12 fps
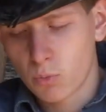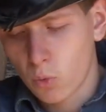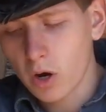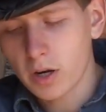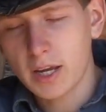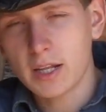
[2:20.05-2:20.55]

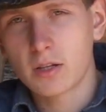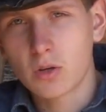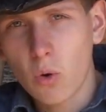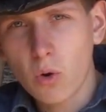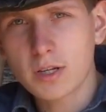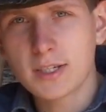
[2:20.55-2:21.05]
working
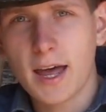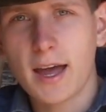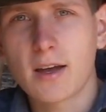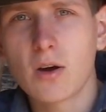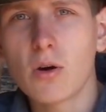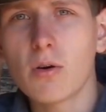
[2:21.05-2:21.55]
towards
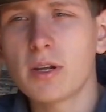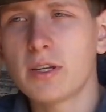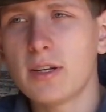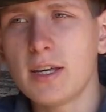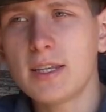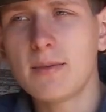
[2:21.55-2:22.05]
that goal and
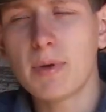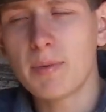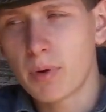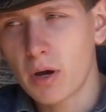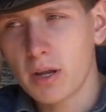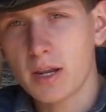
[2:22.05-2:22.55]
you need to be
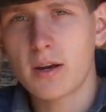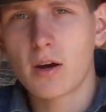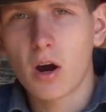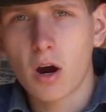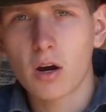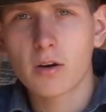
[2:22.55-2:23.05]
putting in
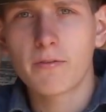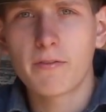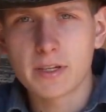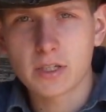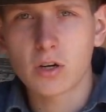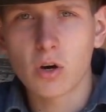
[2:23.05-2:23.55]
hard
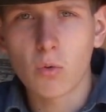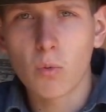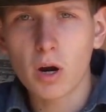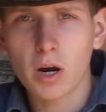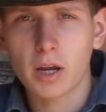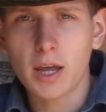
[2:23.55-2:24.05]
physical
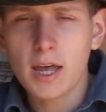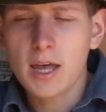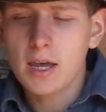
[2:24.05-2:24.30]
work.